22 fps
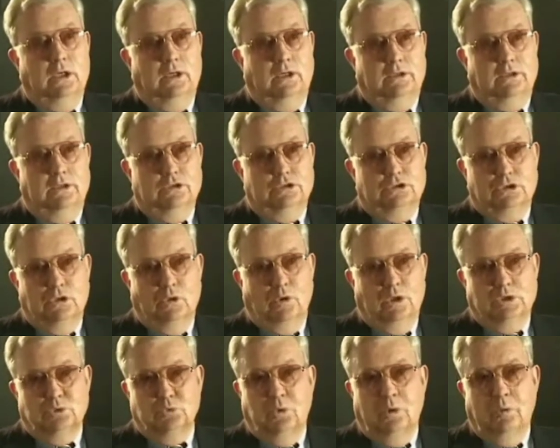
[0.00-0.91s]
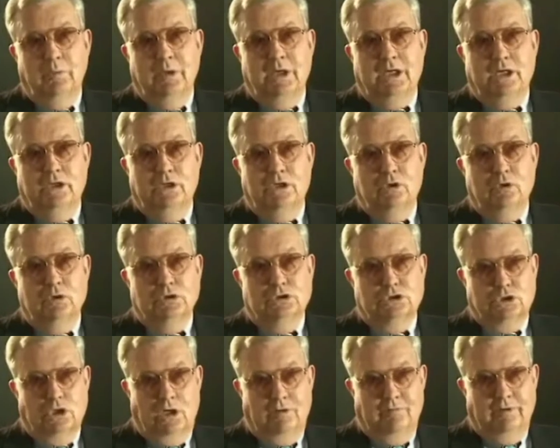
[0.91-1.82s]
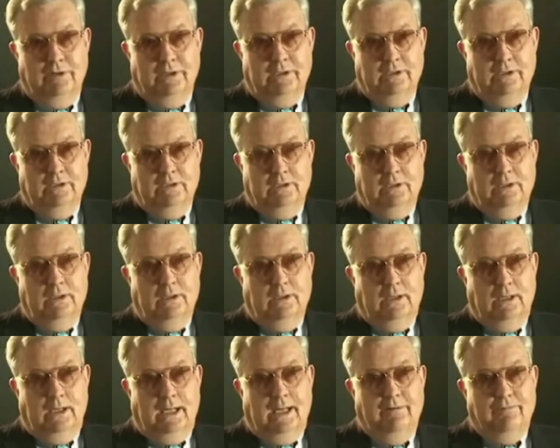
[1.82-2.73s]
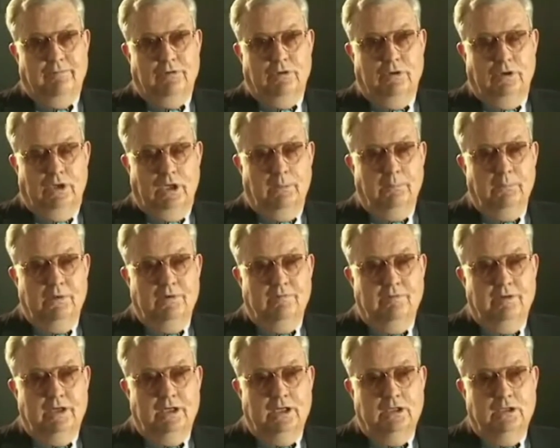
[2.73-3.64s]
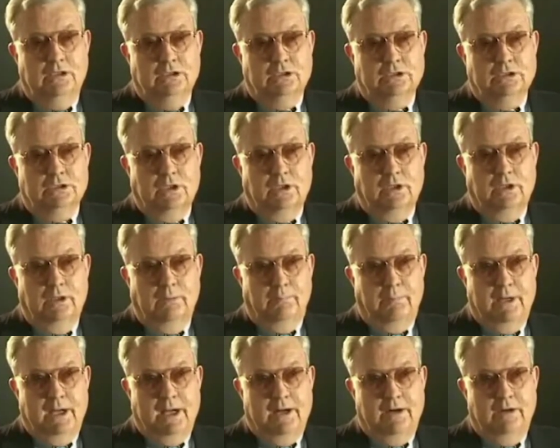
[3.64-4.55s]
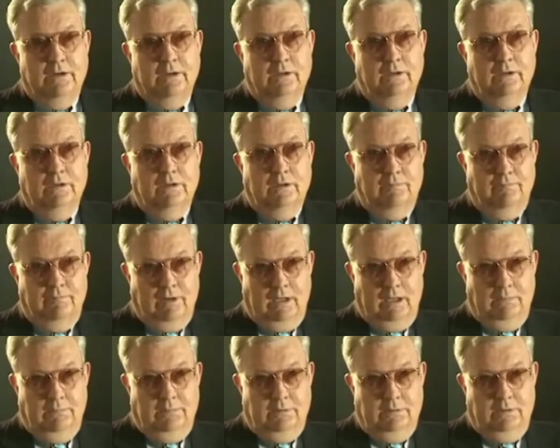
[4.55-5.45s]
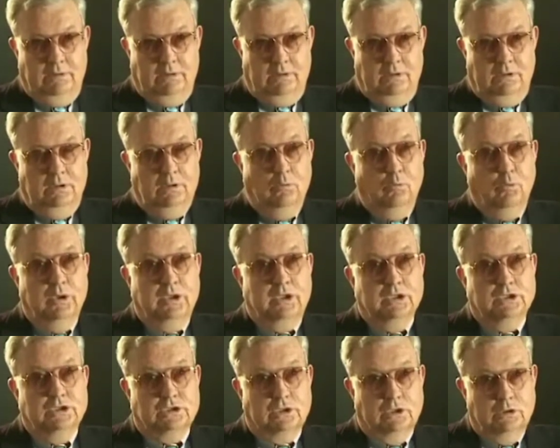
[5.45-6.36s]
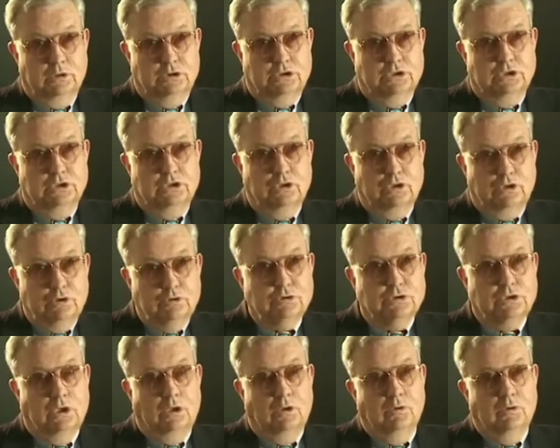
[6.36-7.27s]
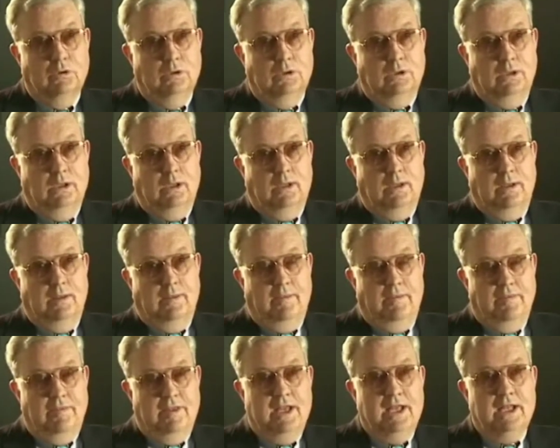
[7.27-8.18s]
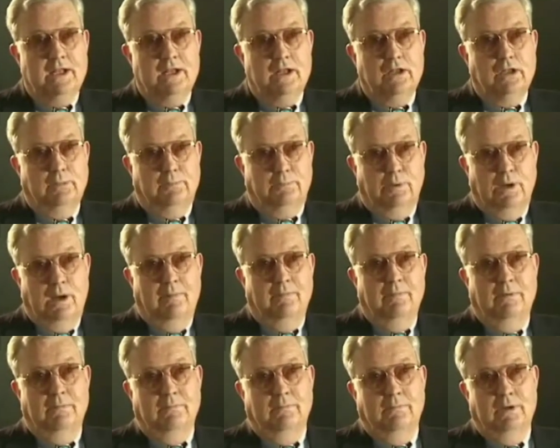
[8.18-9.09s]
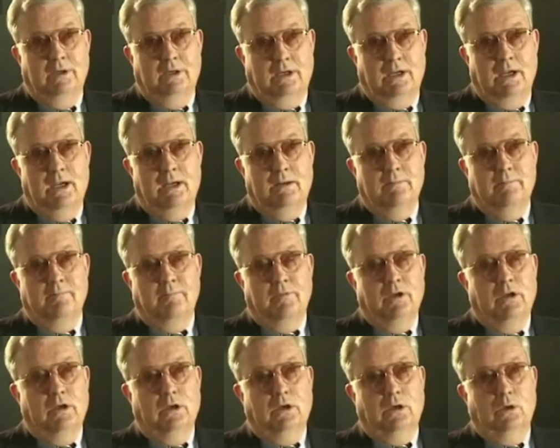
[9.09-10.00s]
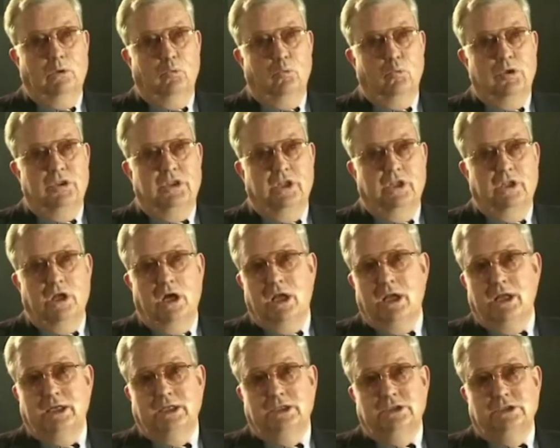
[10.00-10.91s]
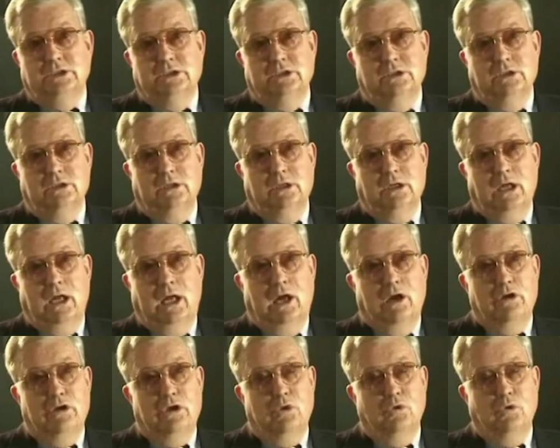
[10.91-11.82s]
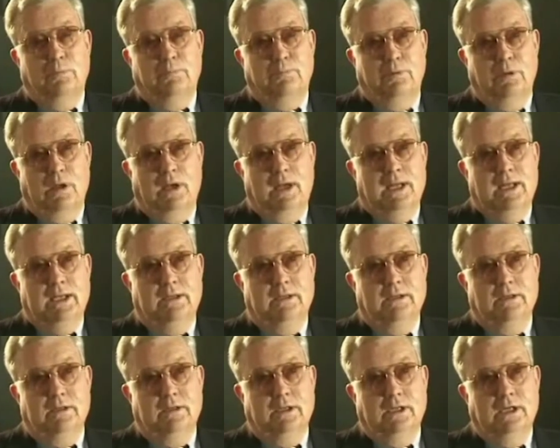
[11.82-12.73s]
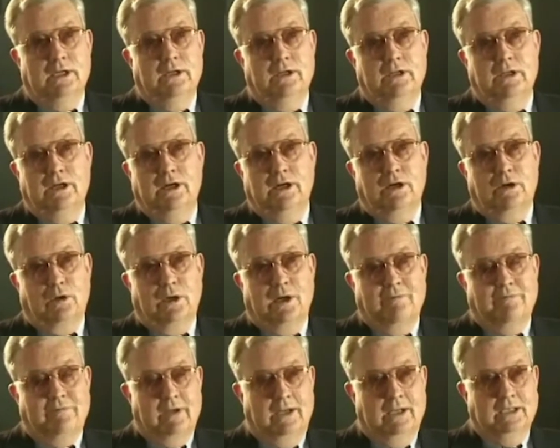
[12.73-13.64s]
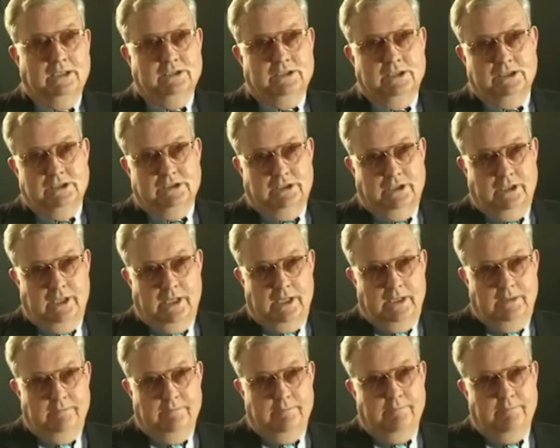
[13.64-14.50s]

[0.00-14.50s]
to show us what we could do to solve it, after a number of years, the pattern developed with the solution to do so. Then the problem came with the knowledge, how do you apply it into the aircraft that exists today?